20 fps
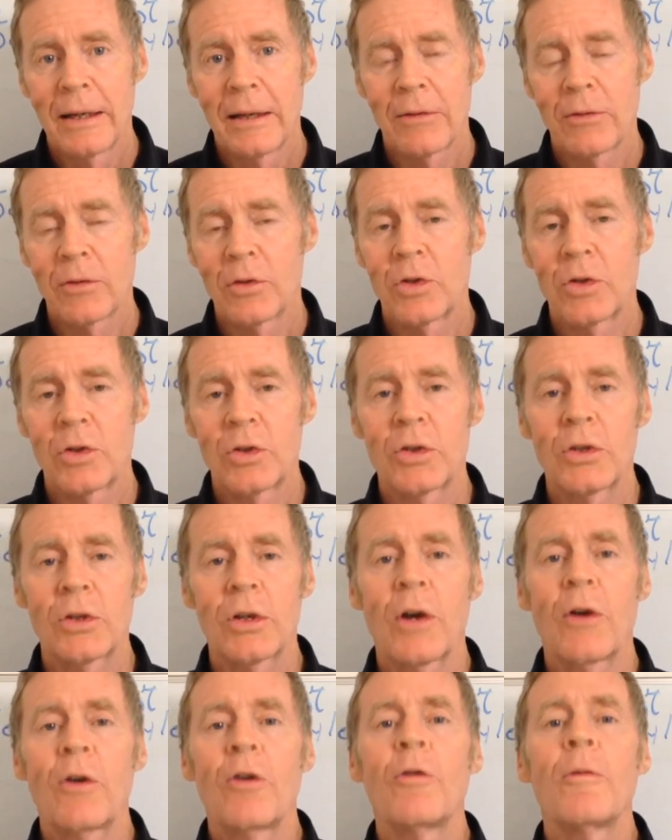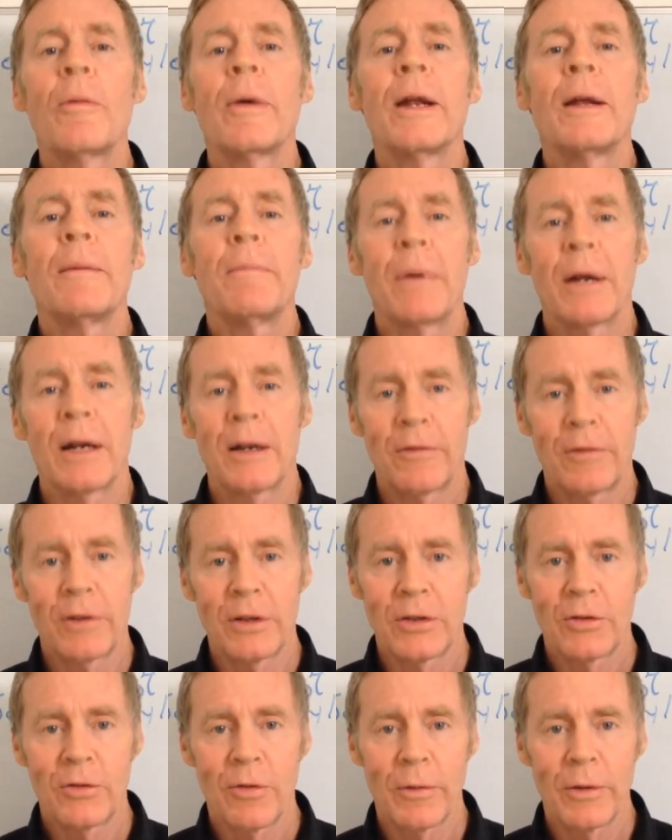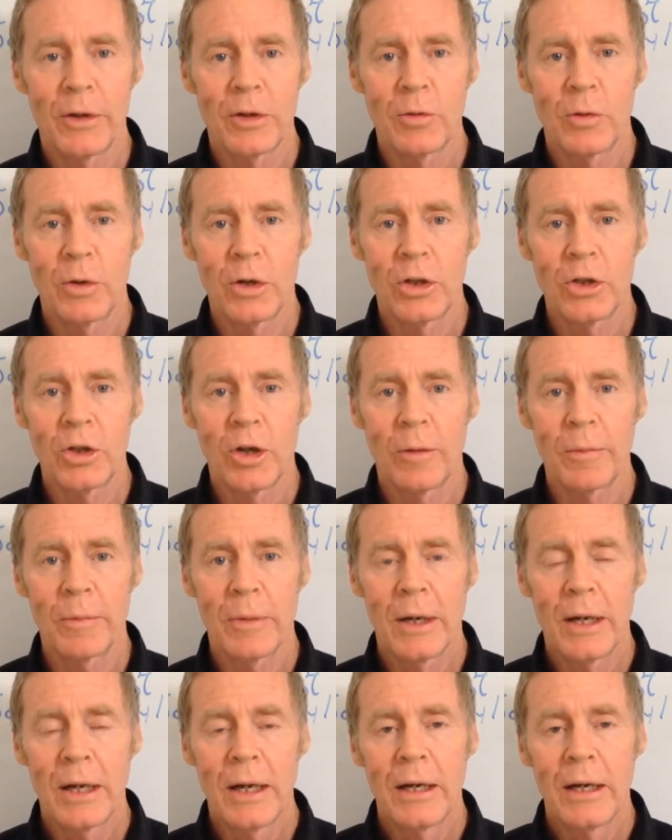There are so many benefits from this workshop.